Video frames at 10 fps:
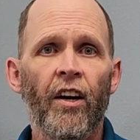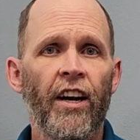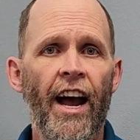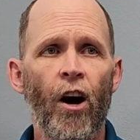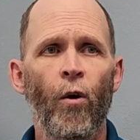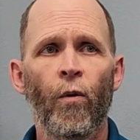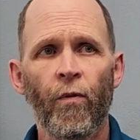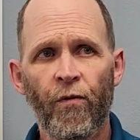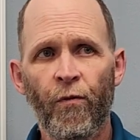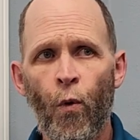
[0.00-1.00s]
Now,
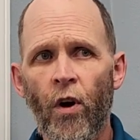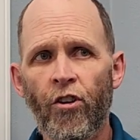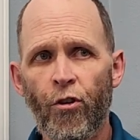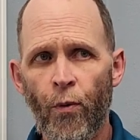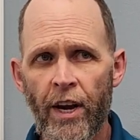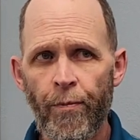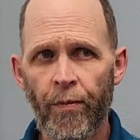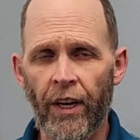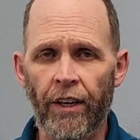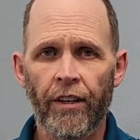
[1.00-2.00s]
for
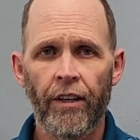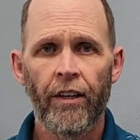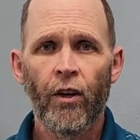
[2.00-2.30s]
treatment,